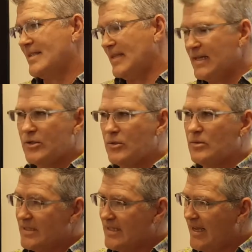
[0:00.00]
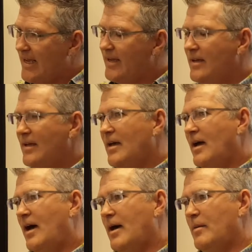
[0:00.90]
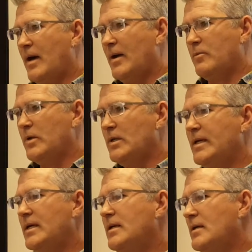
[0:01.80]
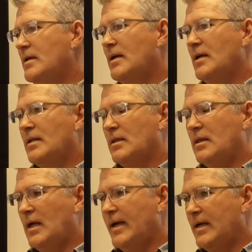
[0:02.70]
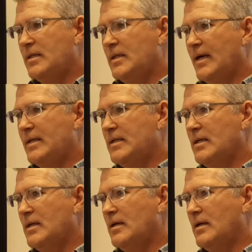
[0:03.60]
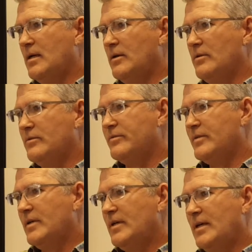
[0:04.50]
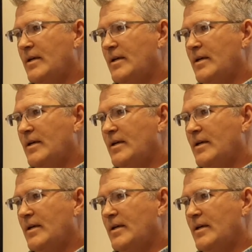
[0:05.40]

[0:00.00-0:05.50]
things that they do and say. Um, I really like the idea of